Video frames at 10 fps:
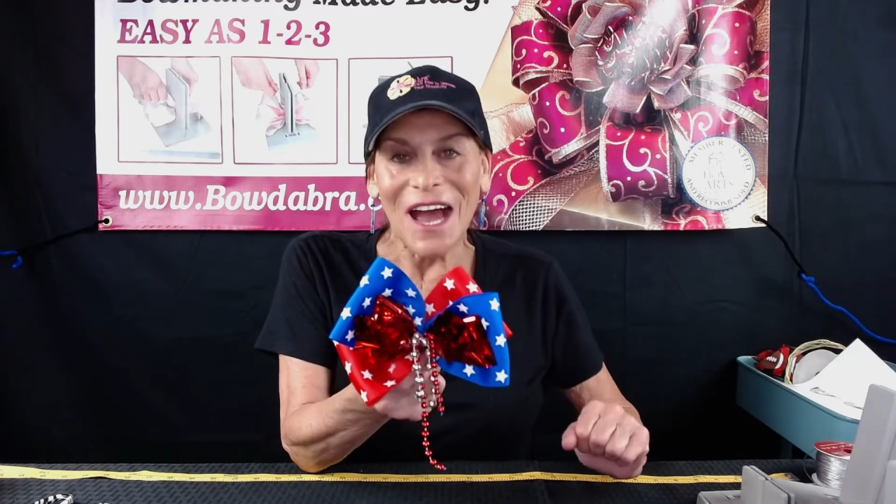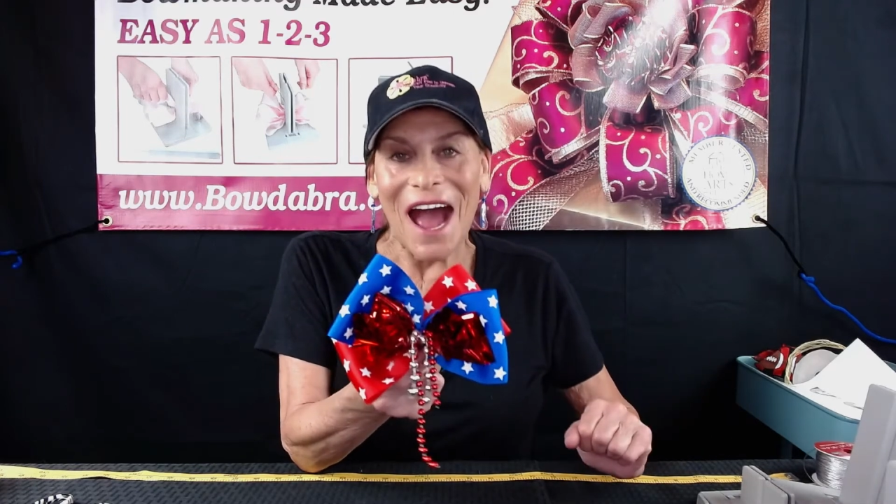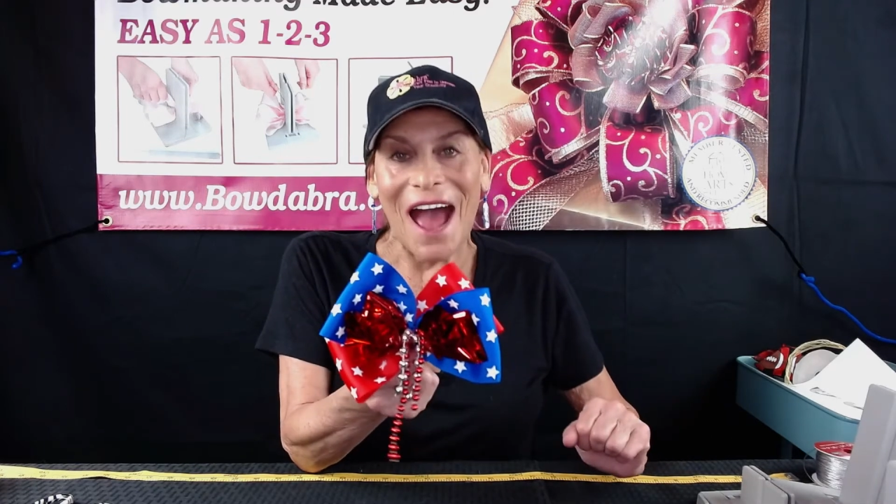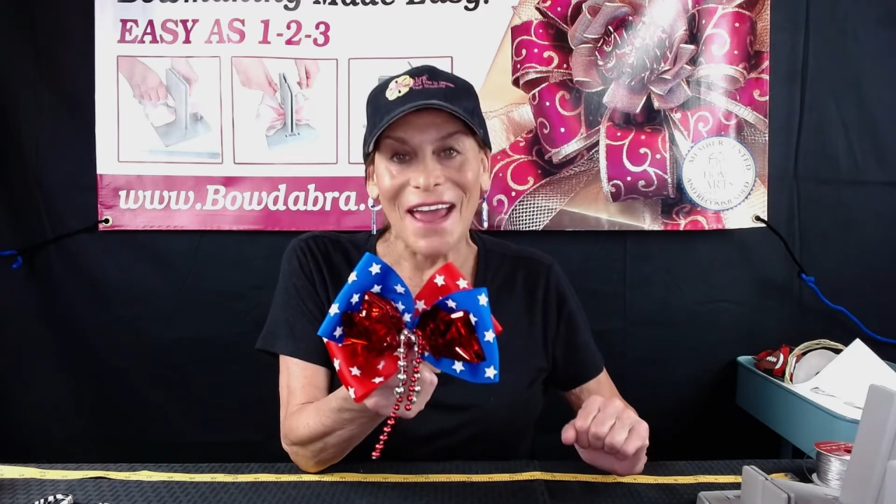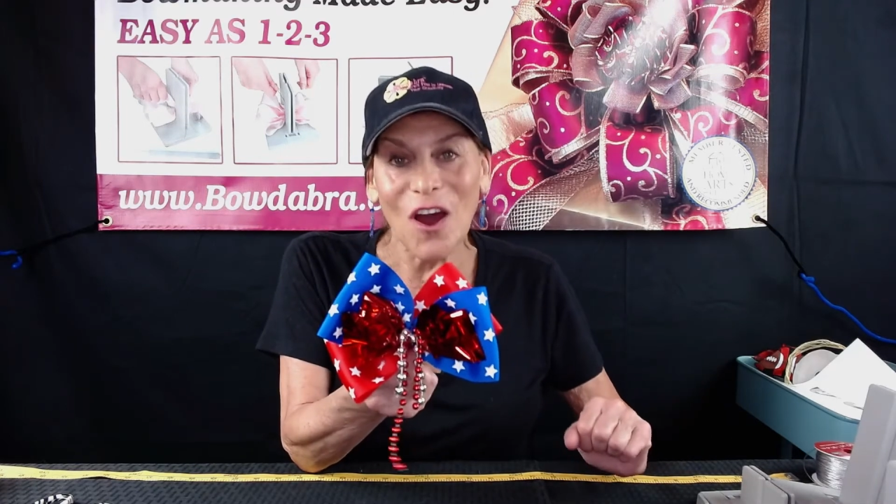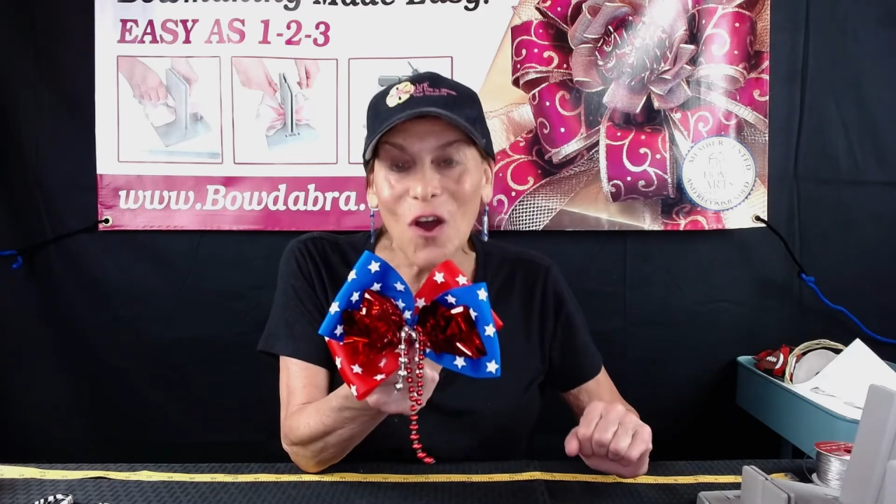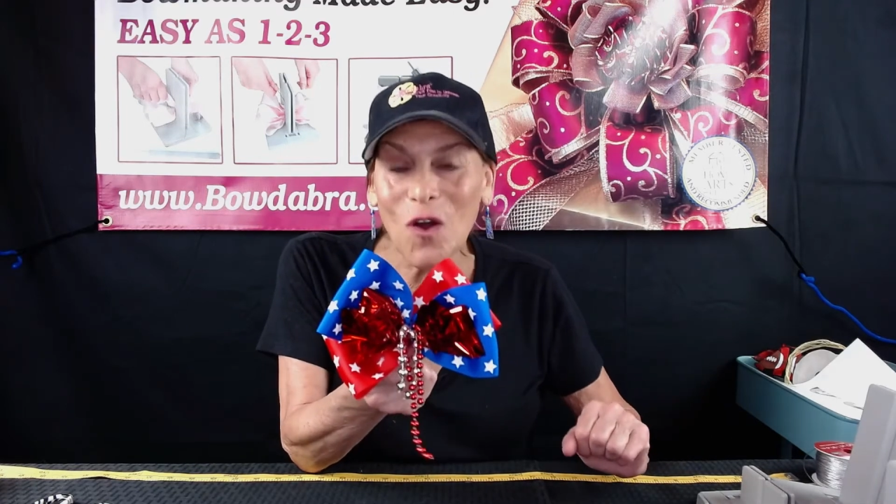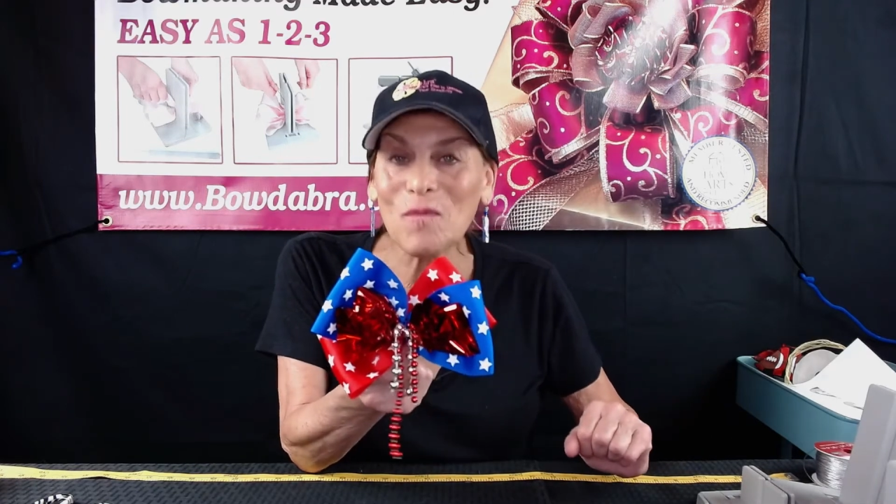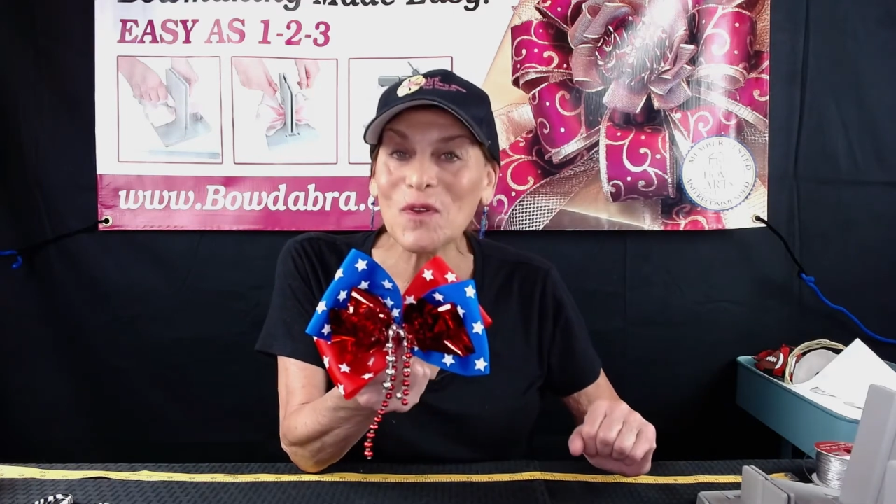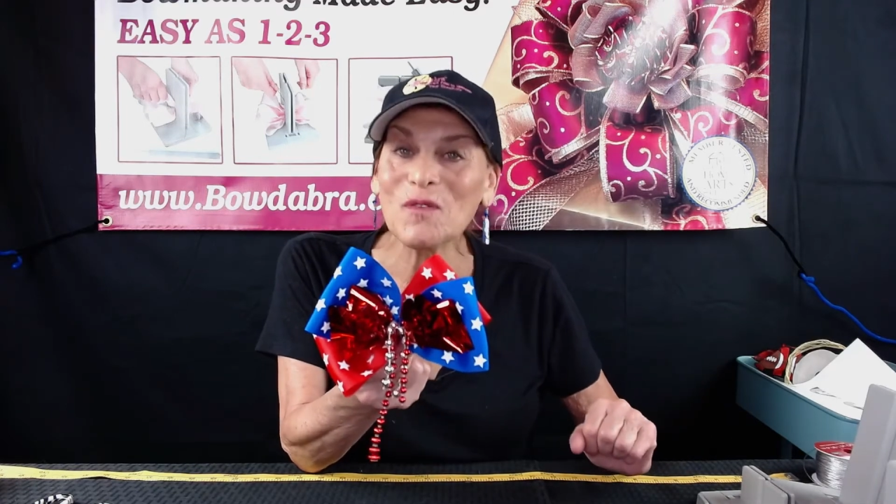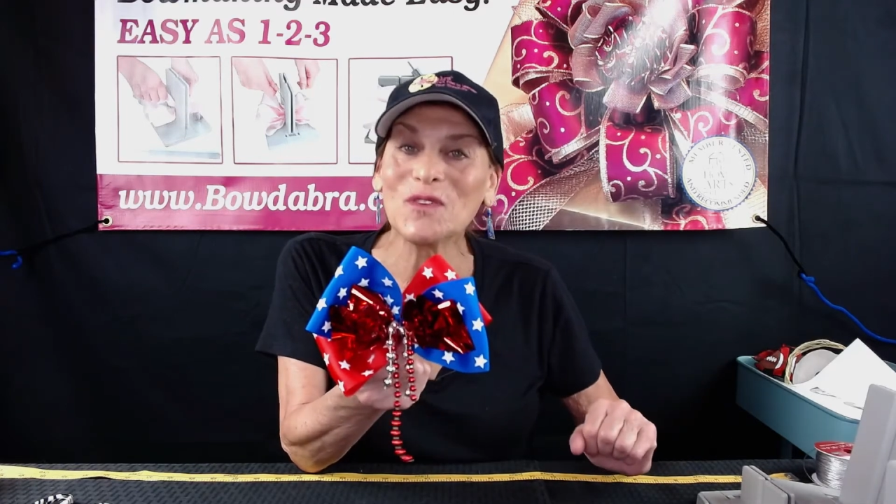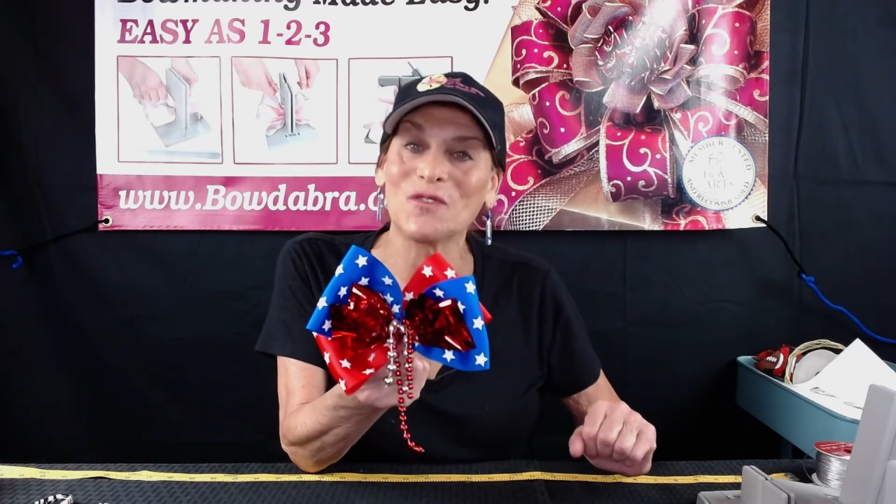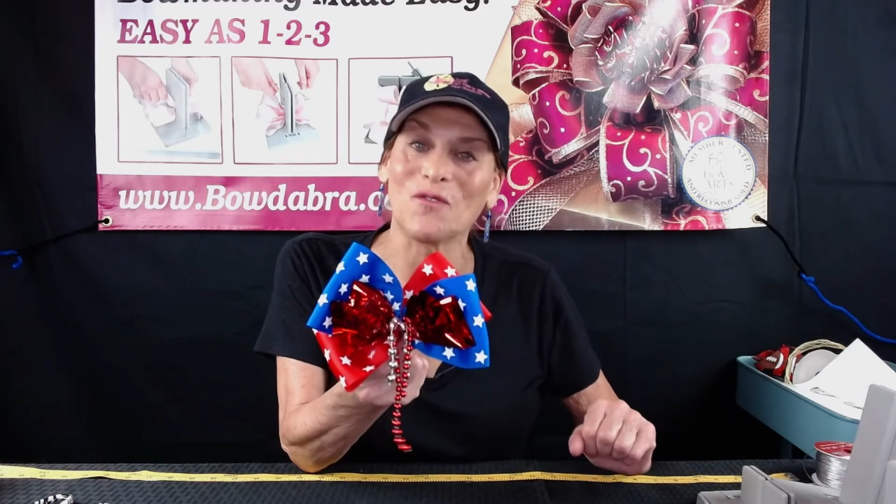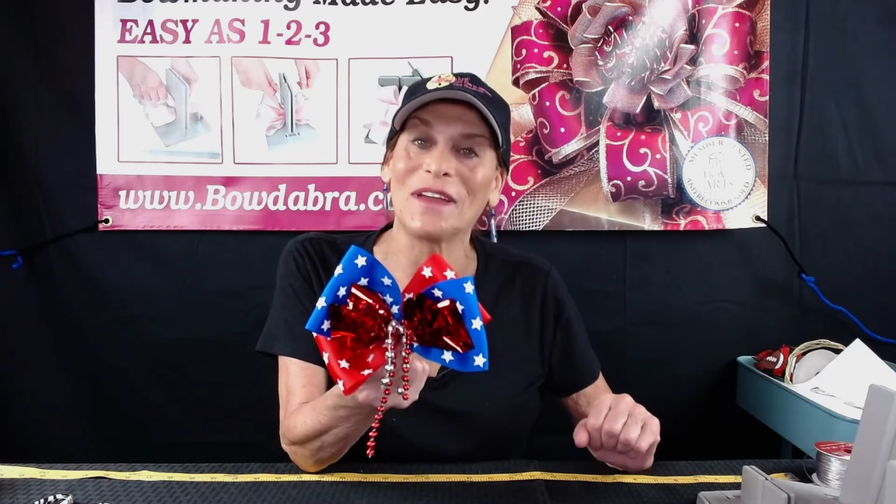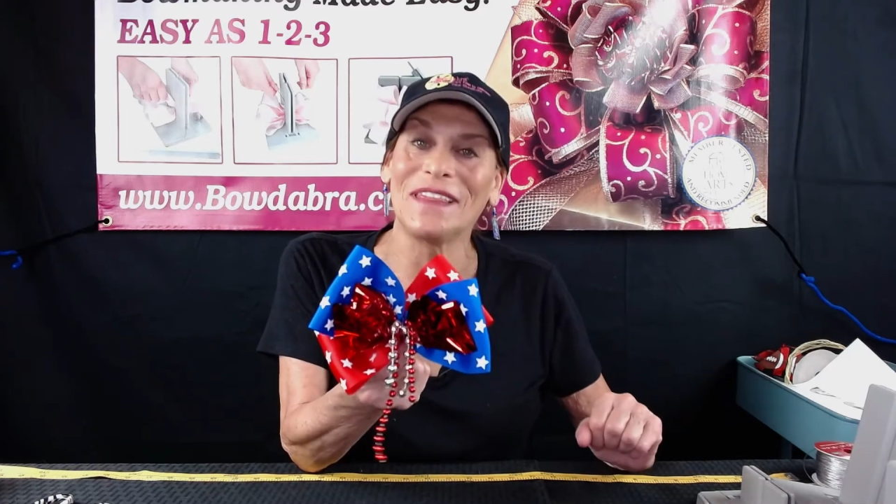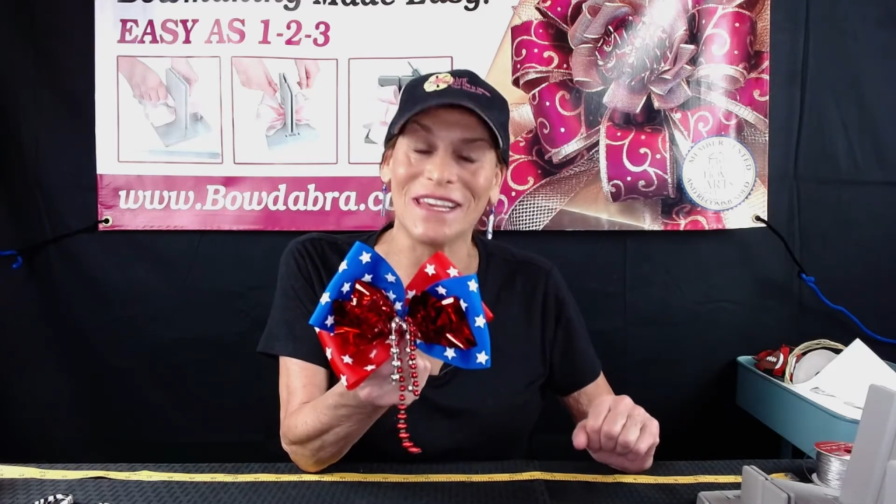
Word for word: I hope you enjoyed